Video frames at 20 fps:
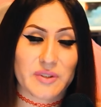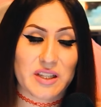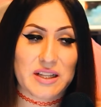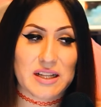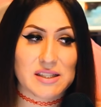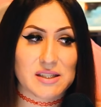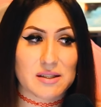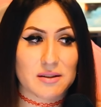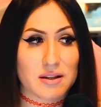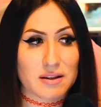
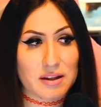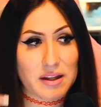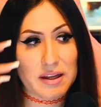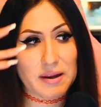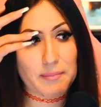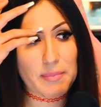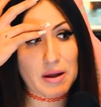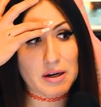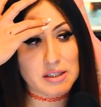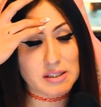think that's the
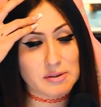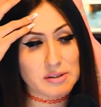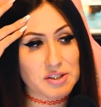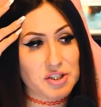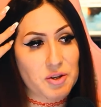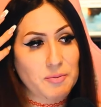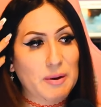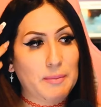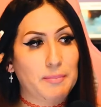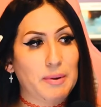thing about us
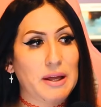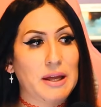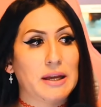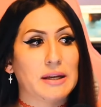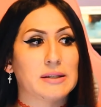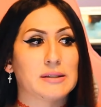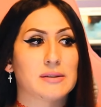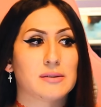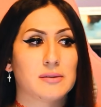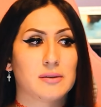as human
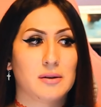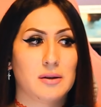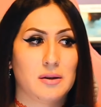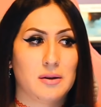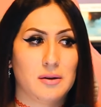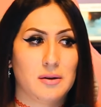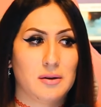beings.